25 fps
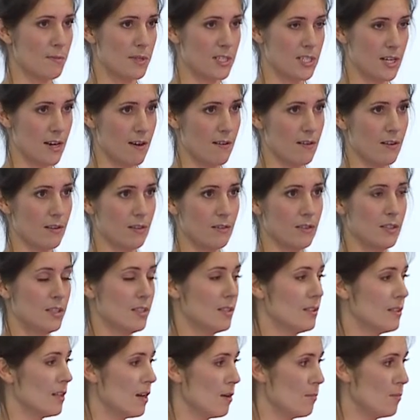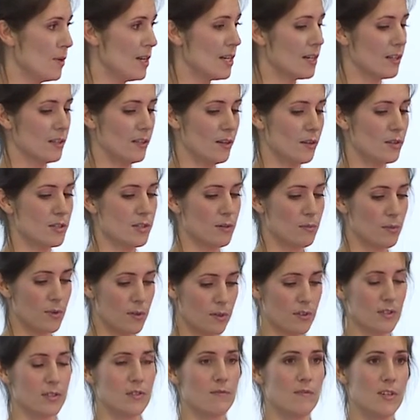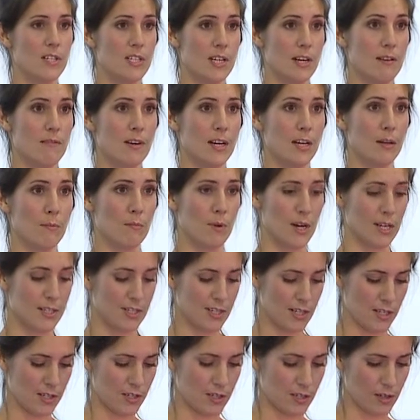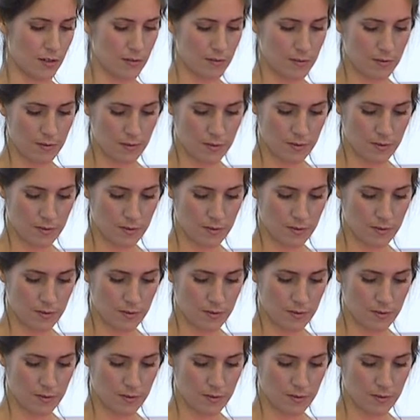material, and we can look towards regenerating breast tissue.